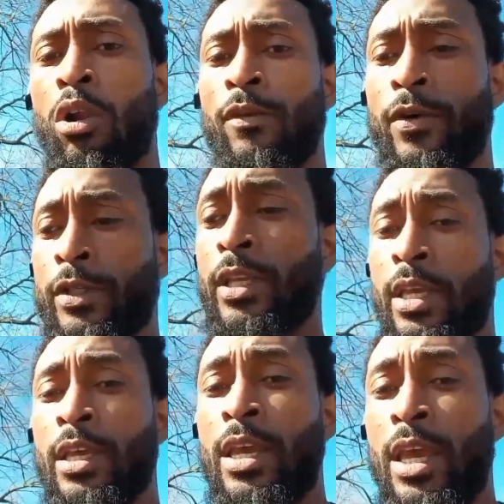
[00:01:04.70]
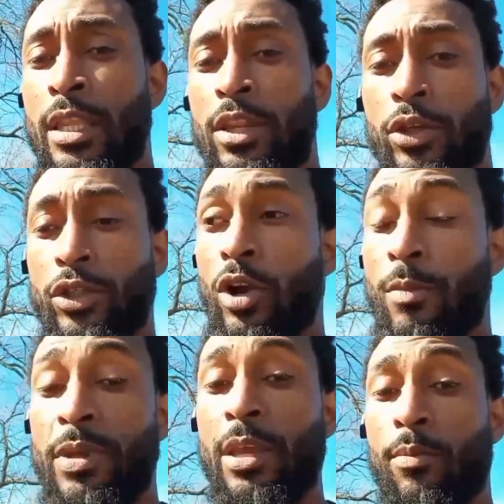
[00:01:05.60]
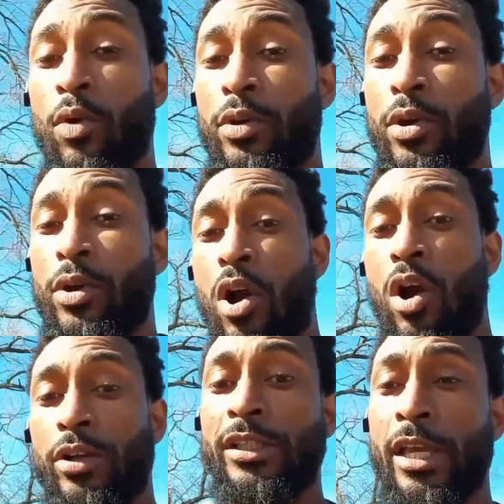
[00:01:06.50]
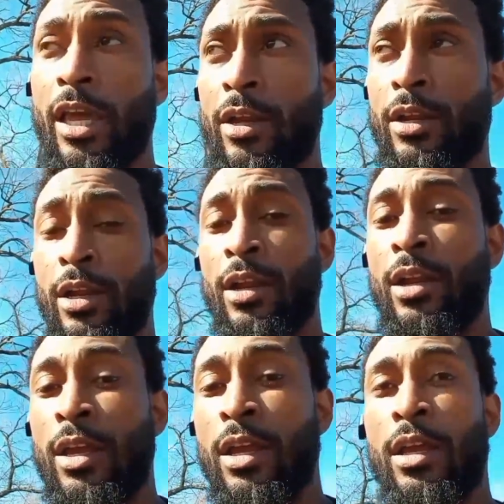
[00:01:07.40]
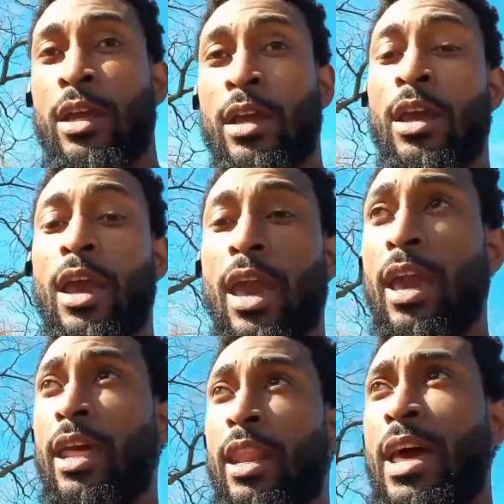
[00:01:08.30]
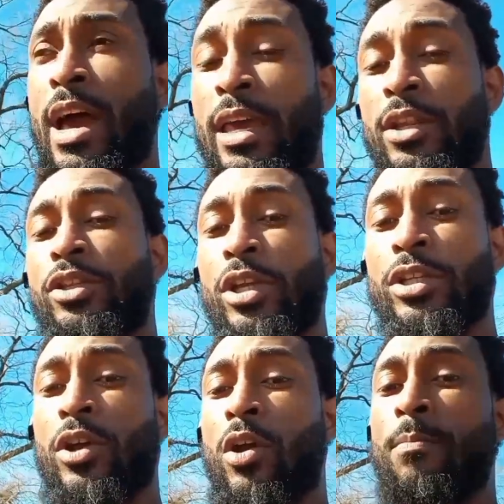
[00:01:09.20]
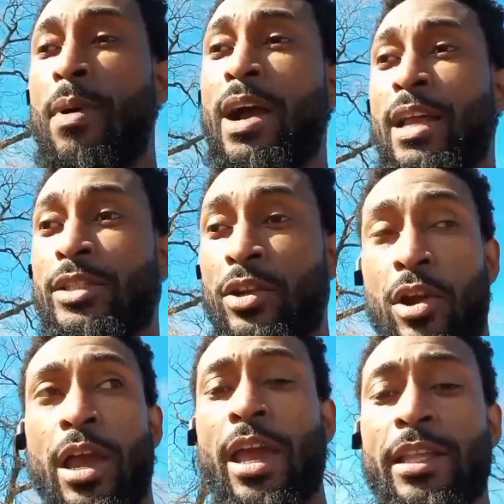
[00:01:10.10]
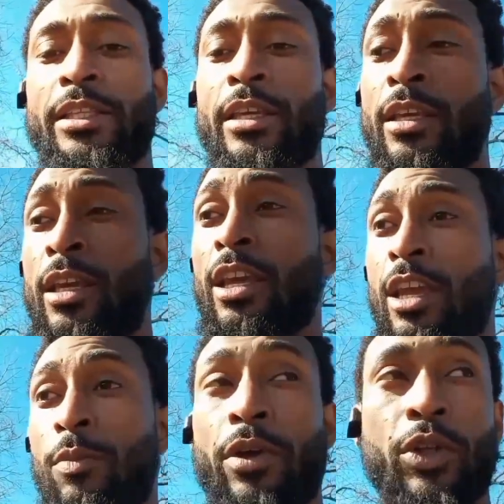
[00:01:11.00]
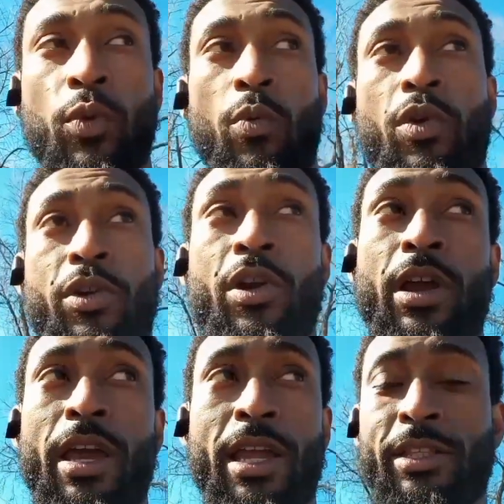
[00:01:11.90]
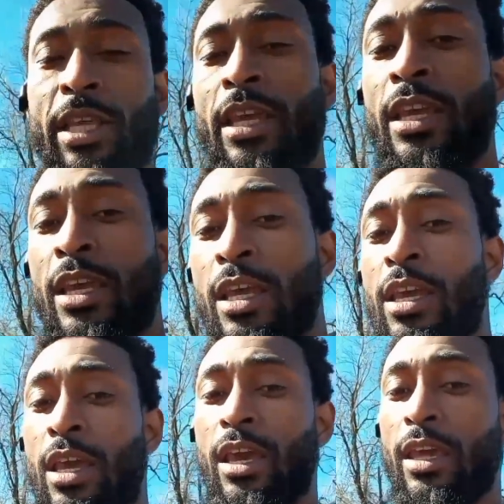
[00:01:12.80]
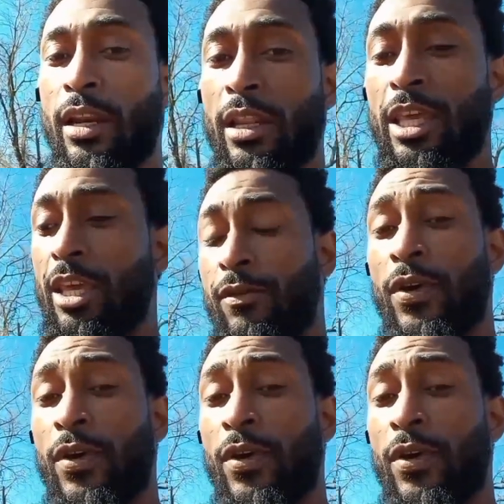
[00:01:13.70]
of us need to start being more in our heart center and not in just our minds and our heads. Because when we're in our heads, it leave